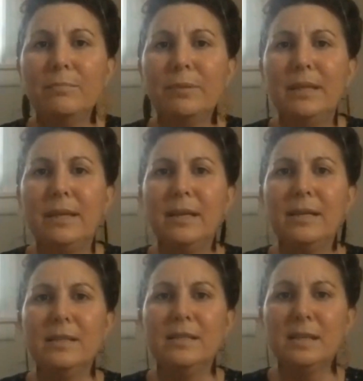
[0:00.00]

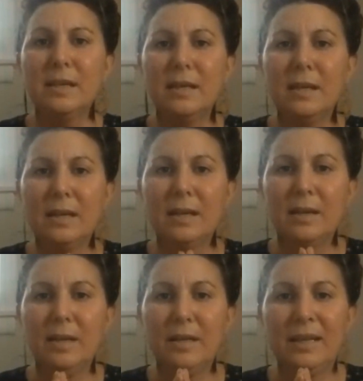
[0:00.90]
because
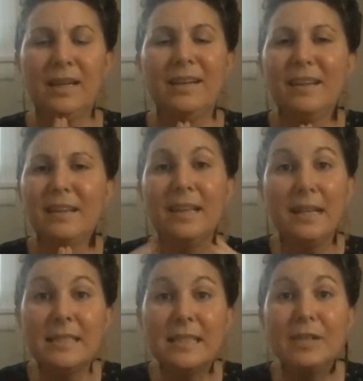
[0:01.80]

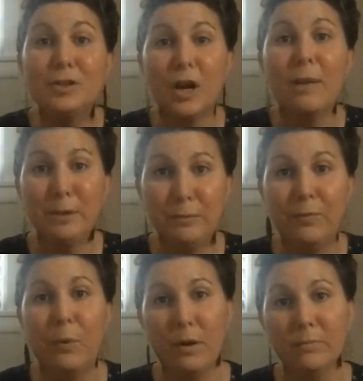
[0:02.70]
that's not trauma
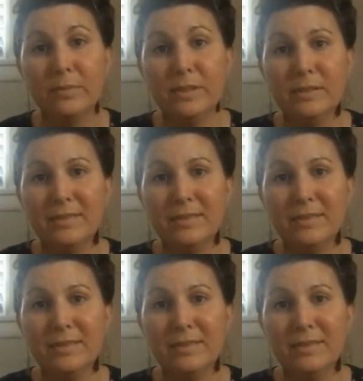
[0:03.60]
informed.